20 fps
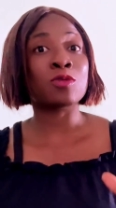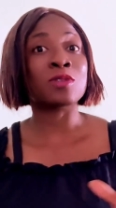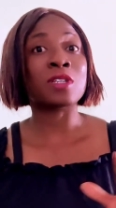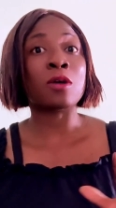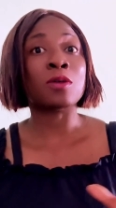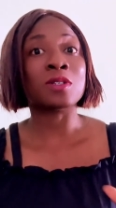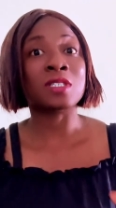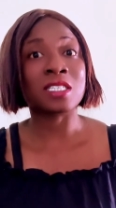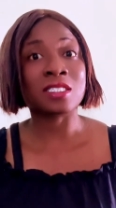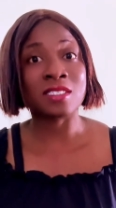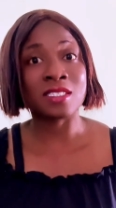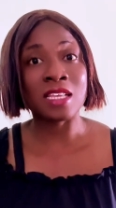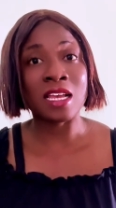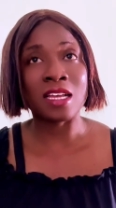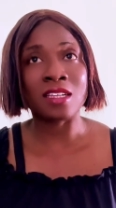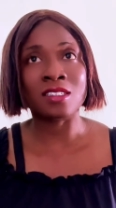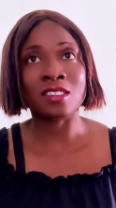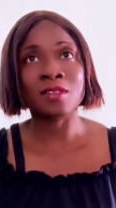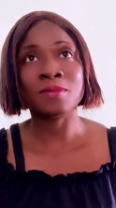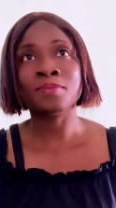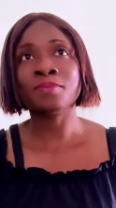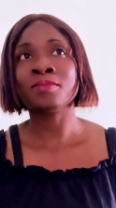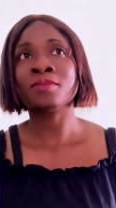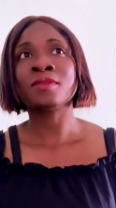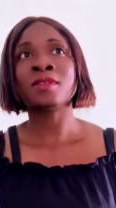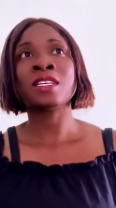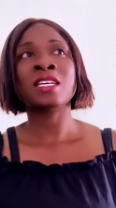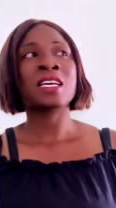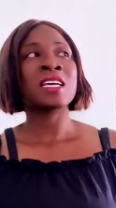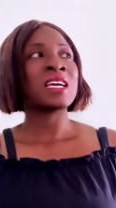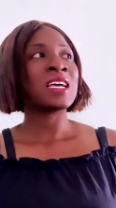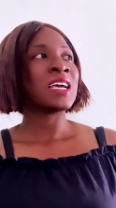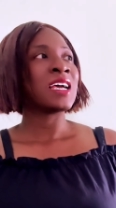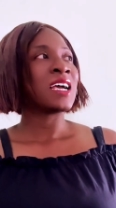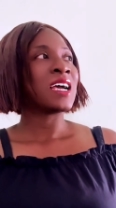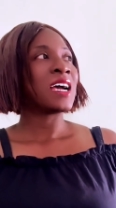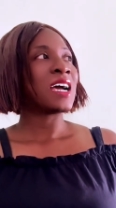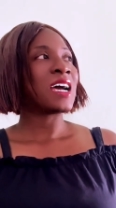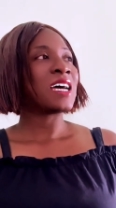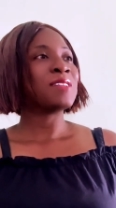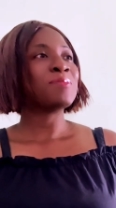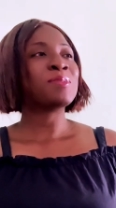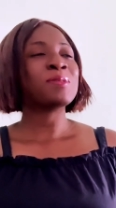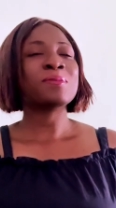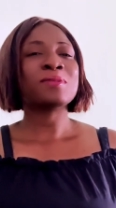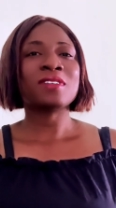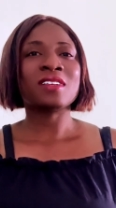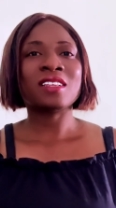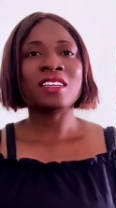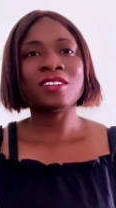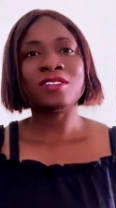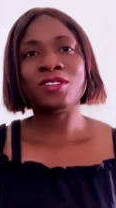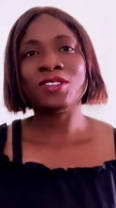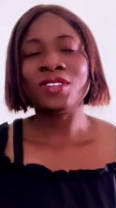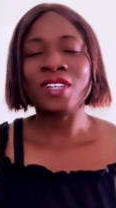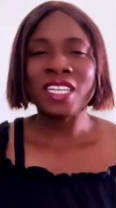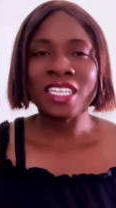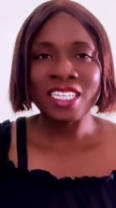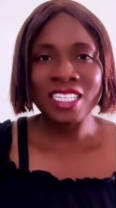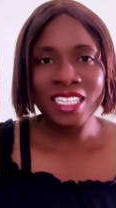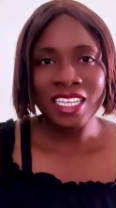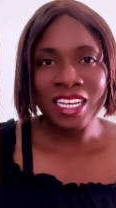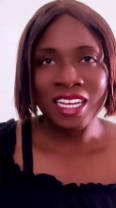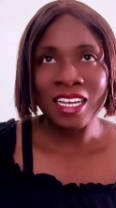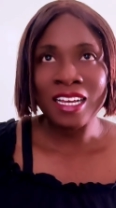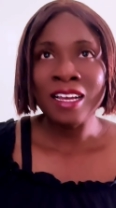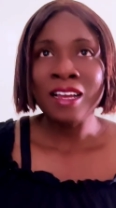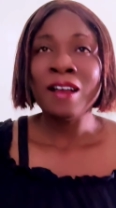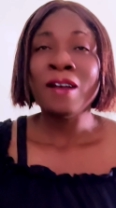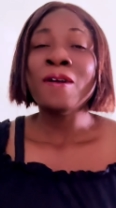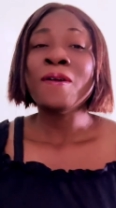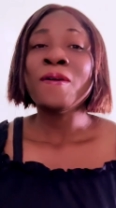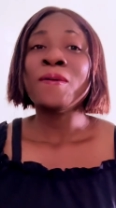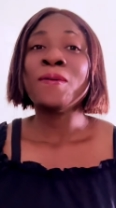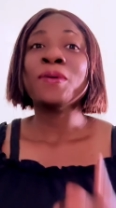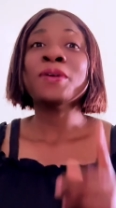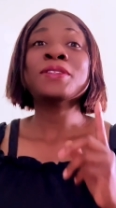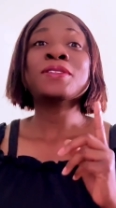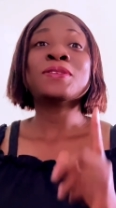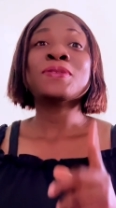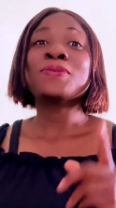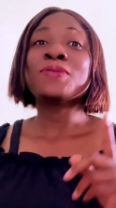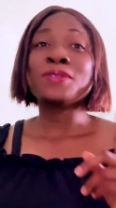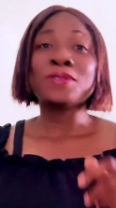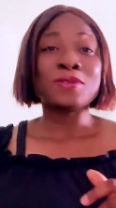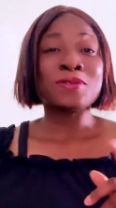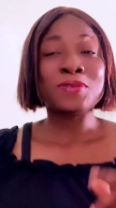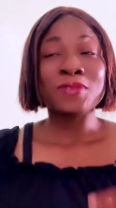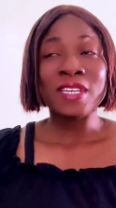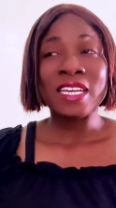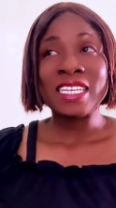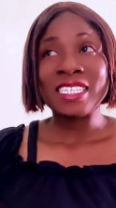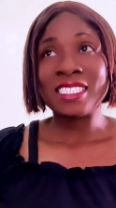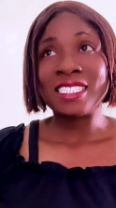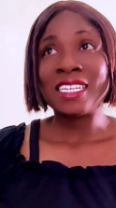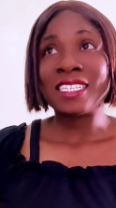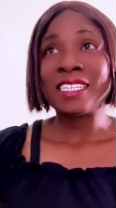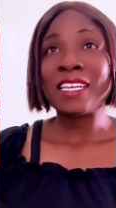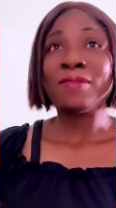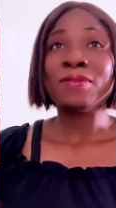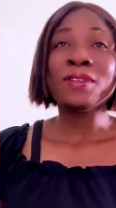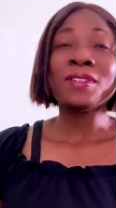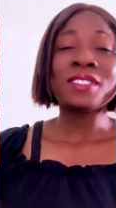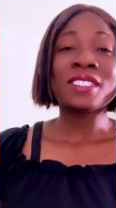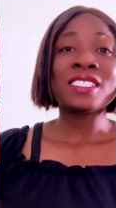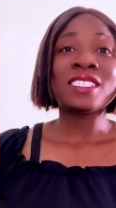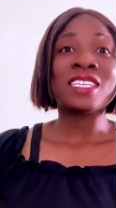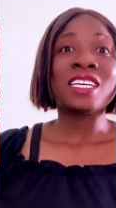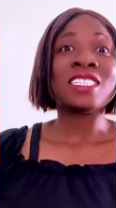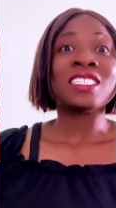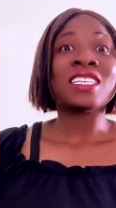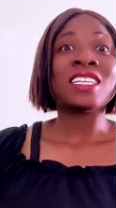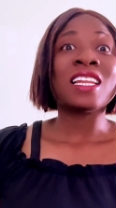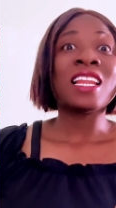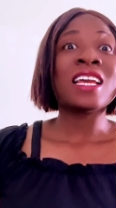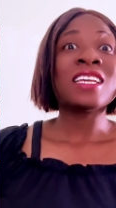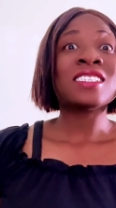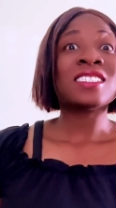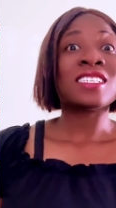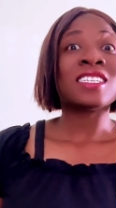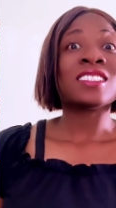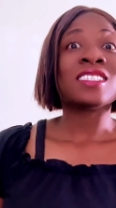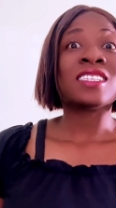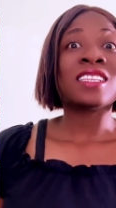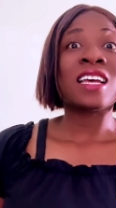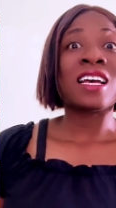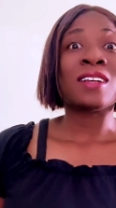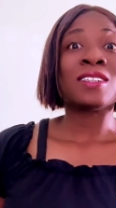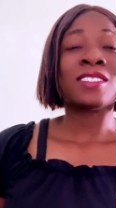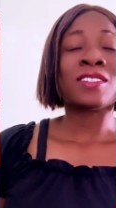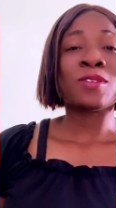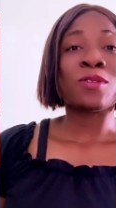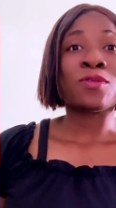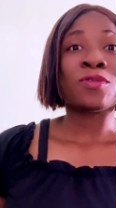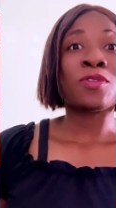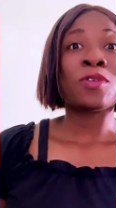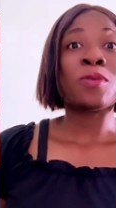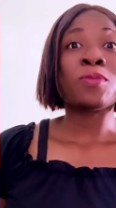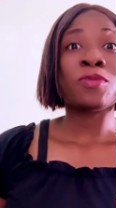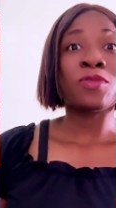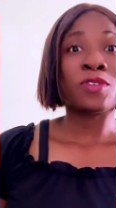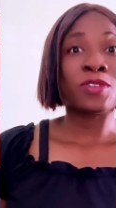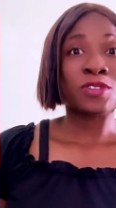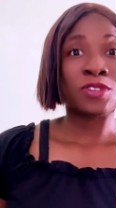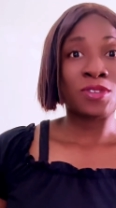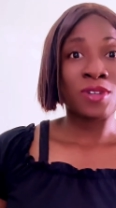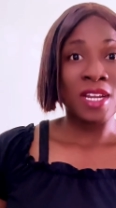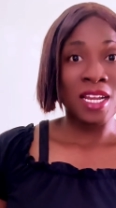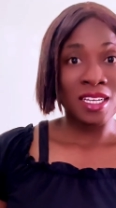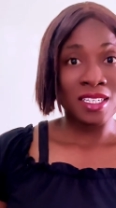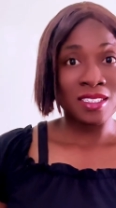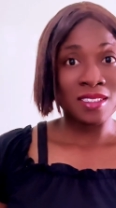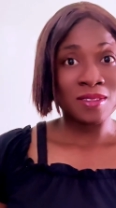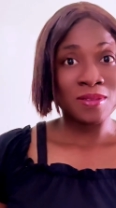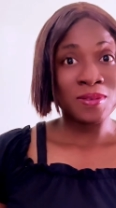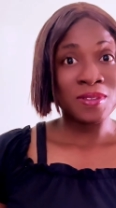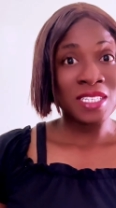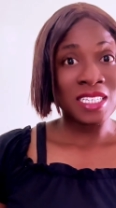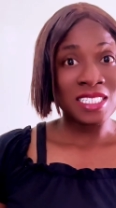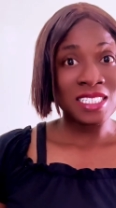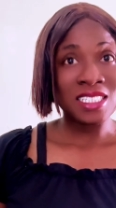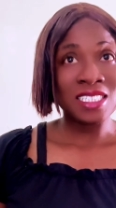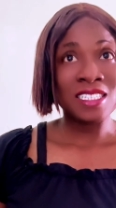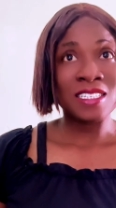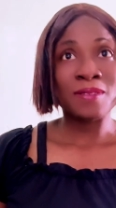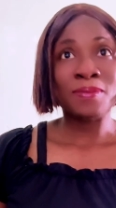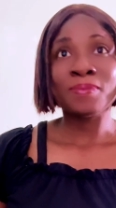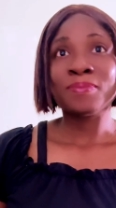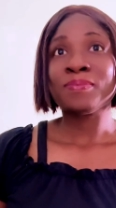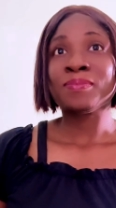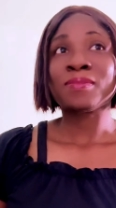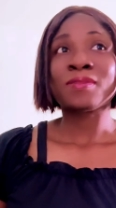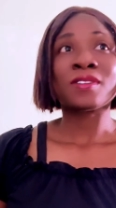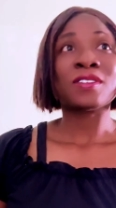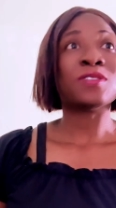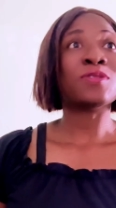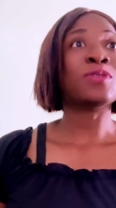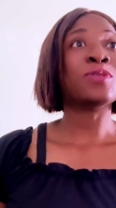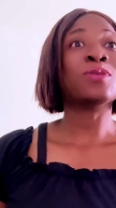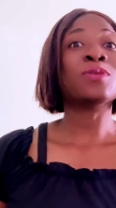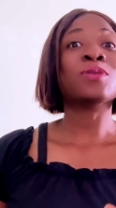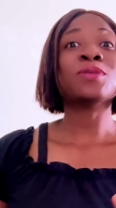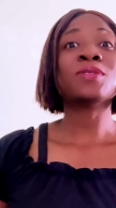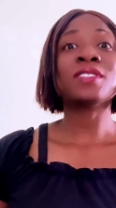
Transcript: Someone like Chioma, Chioma cannot settle for less again. That's why she just went and married her Davido. Whether Davido is cheating on her or not cheating on her, she does not care.